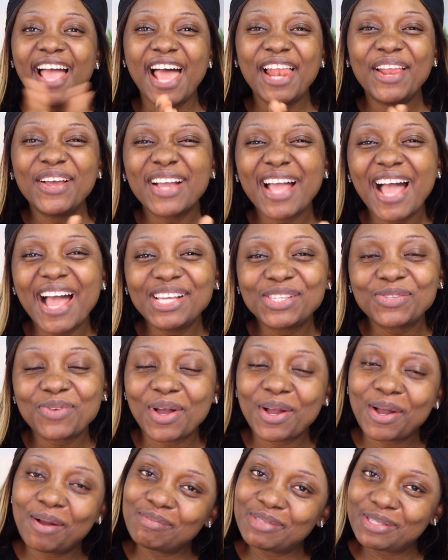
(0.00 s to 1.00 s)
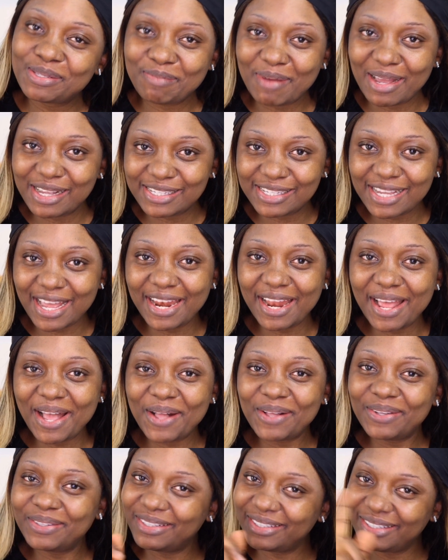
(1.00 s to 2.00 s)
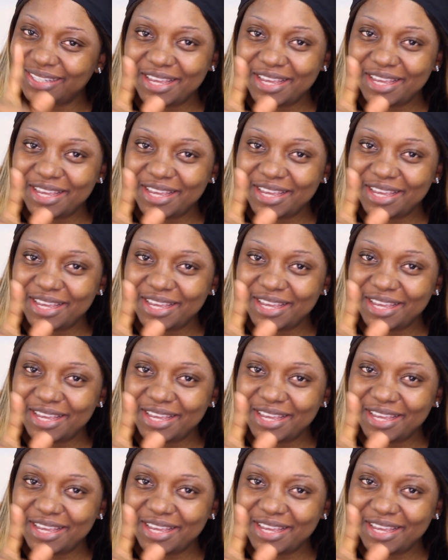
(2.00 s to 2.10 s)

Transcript: Hello guys, welcome to my channel.